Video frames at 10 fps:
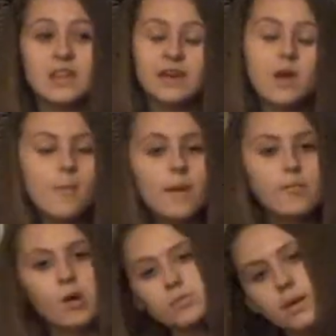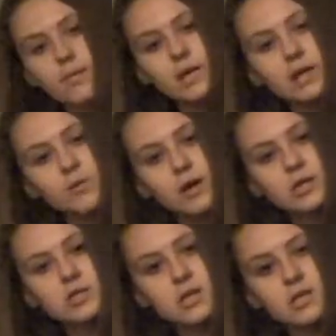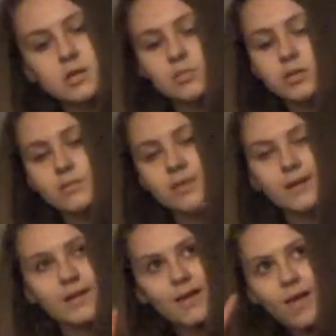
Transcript: And, like, my mom's probably gonna watch this, and I'm just gonna be like,